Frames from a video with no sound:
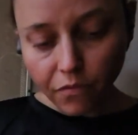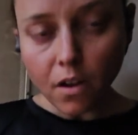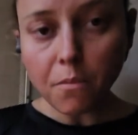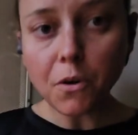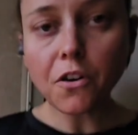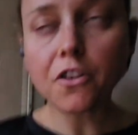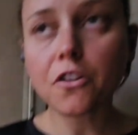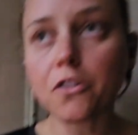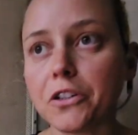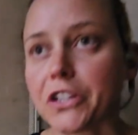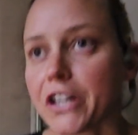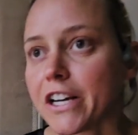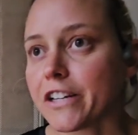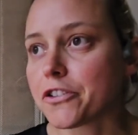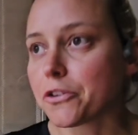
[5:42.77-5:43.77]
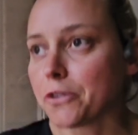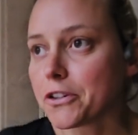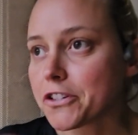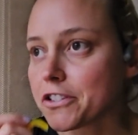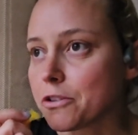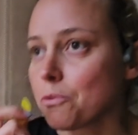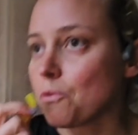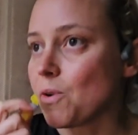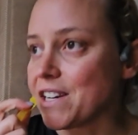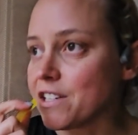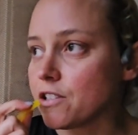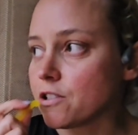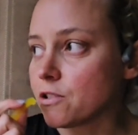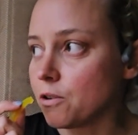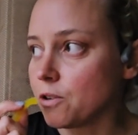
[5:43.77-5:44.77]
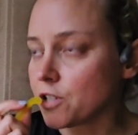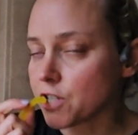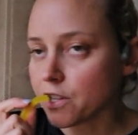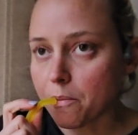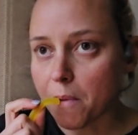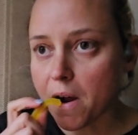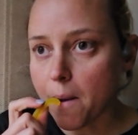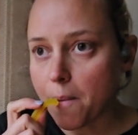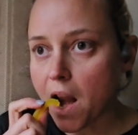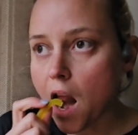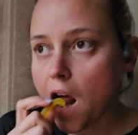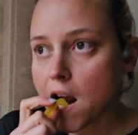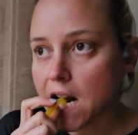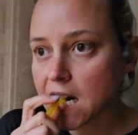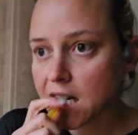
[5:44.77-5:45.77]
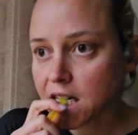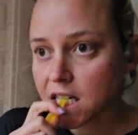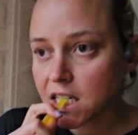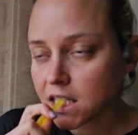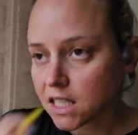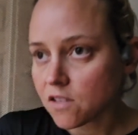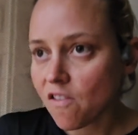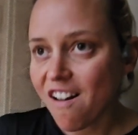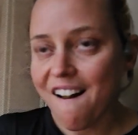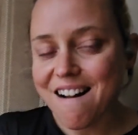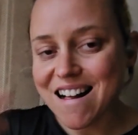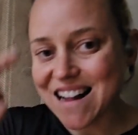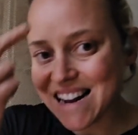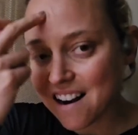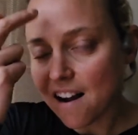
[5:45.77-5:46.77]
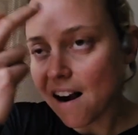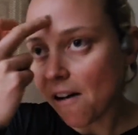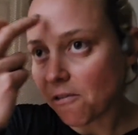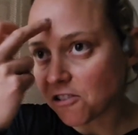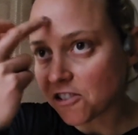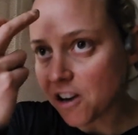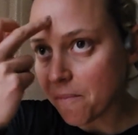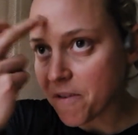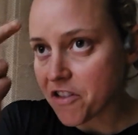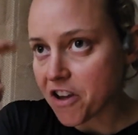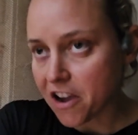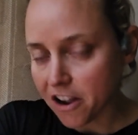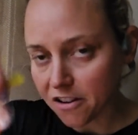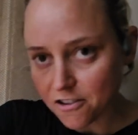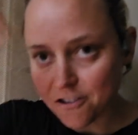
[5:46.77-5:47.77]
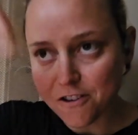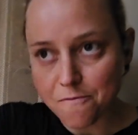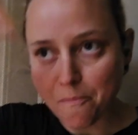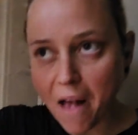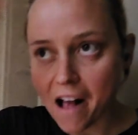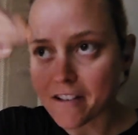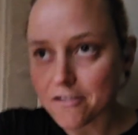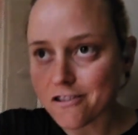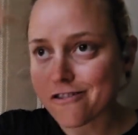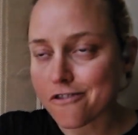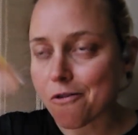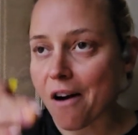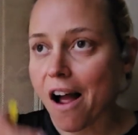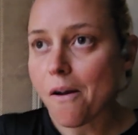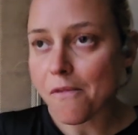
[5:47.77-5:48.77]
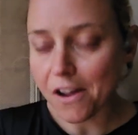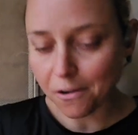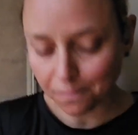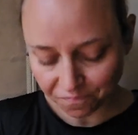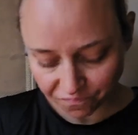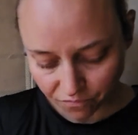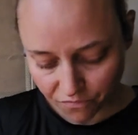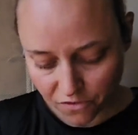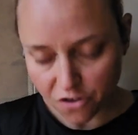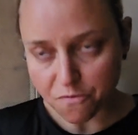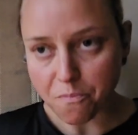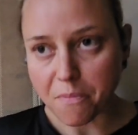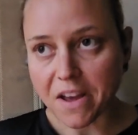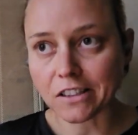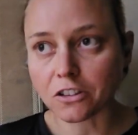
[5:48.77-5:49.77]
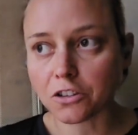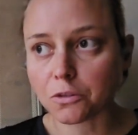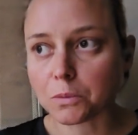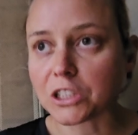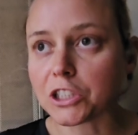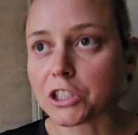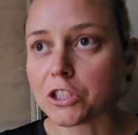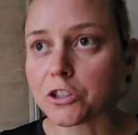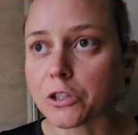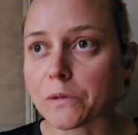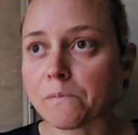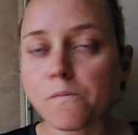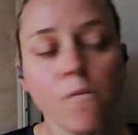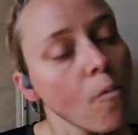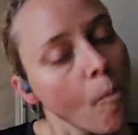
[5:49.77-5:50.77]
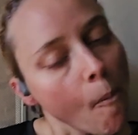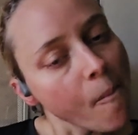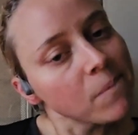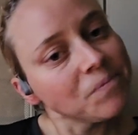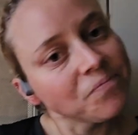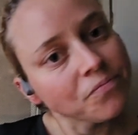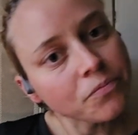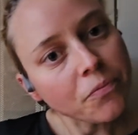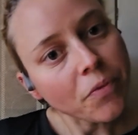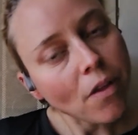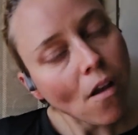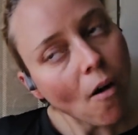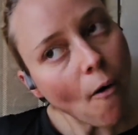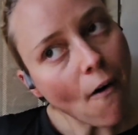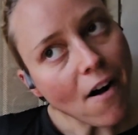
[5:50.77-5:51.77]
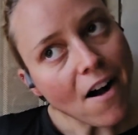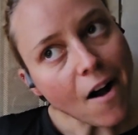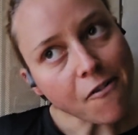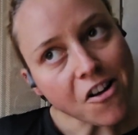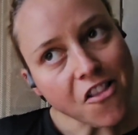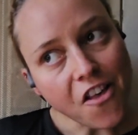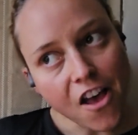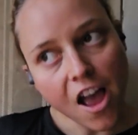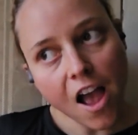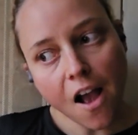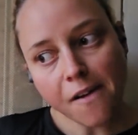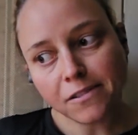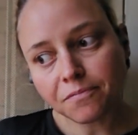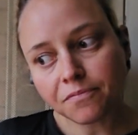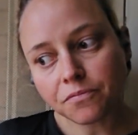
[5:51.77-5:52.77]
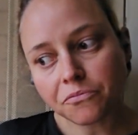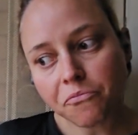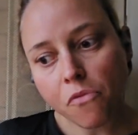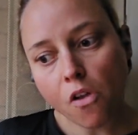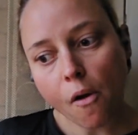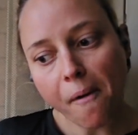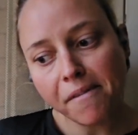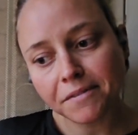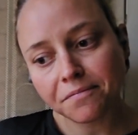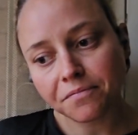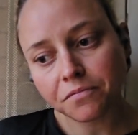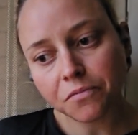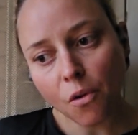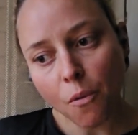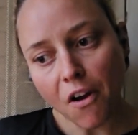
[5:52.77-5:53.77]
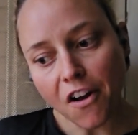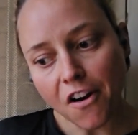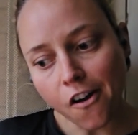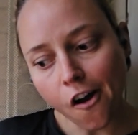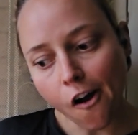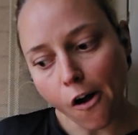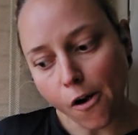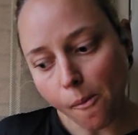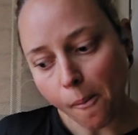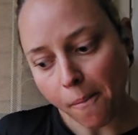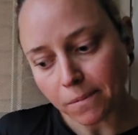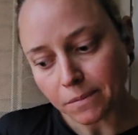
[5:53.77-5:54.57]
I'm not gonna call it a head torch, it's a waist torch at the moment. I hate having something here because it just bounces around, like, it doesn't bounce as much here, so we'll have it there. And we're gonna go,